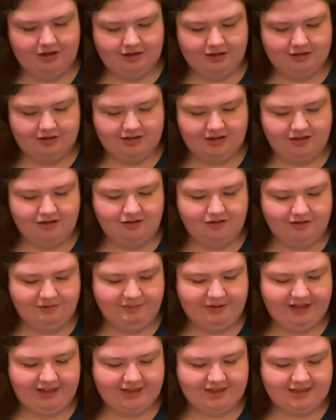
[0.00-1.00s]
So it
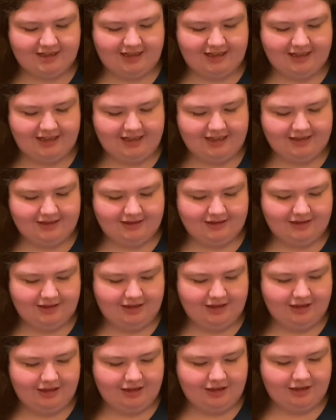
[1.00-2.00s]
means that
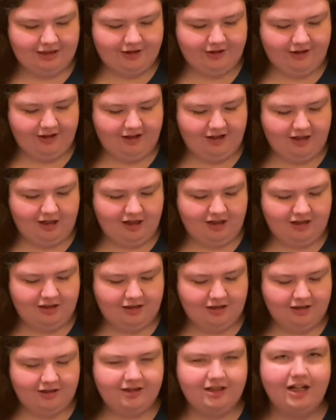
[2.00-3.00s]
you're
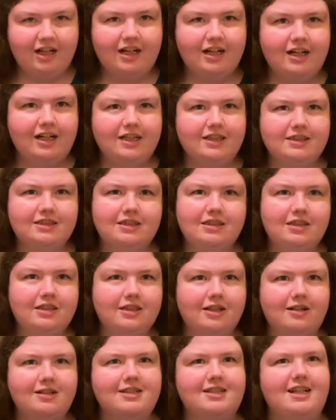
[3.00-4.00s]
done,
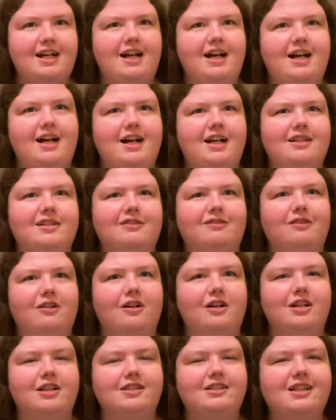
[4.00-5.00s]
you're sad, you're throwing
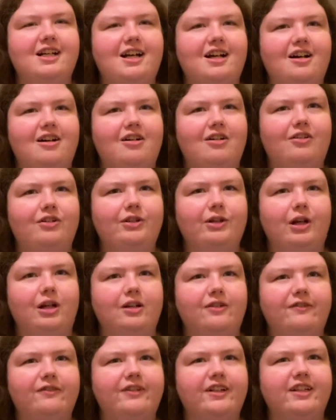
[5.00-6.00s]
the towel, you're
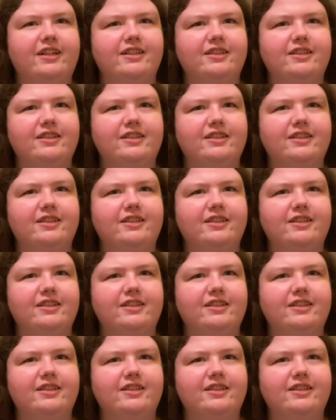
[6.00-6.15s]
defeated.